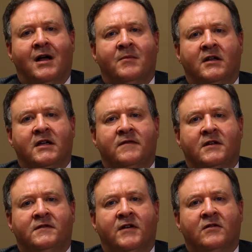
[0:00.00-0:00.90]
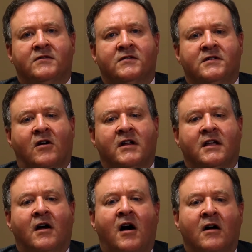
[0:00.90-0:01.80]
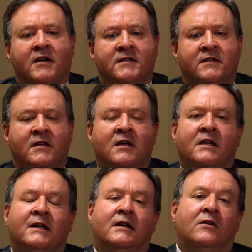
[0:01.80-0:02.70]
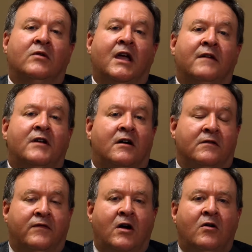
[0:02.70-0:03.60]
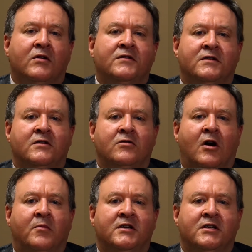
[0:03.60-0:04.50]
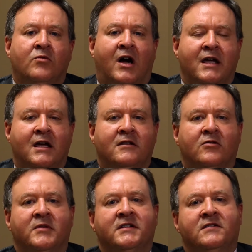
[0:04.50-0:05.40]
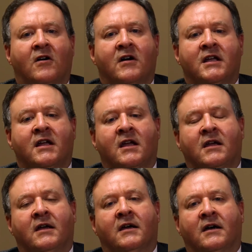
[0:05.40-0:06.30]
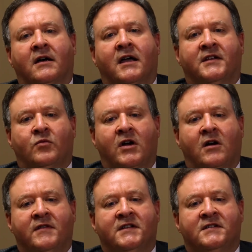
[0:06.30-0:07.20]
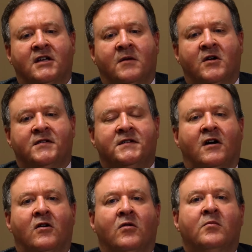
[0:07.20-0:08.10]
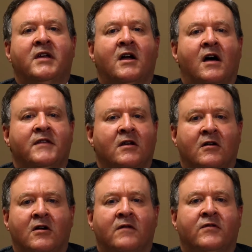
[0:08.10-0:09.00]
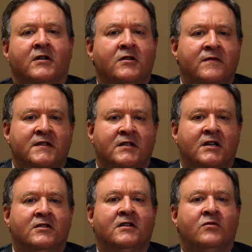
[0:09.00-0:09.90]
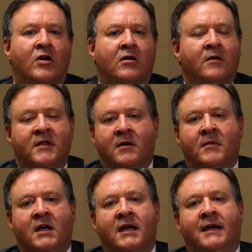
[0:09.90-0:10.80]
I believe those folks are starting in August. We have Dr. Folk, who's a new OBGYN that will be starting as well this summer. So be on the alert for new physicians, welcome them.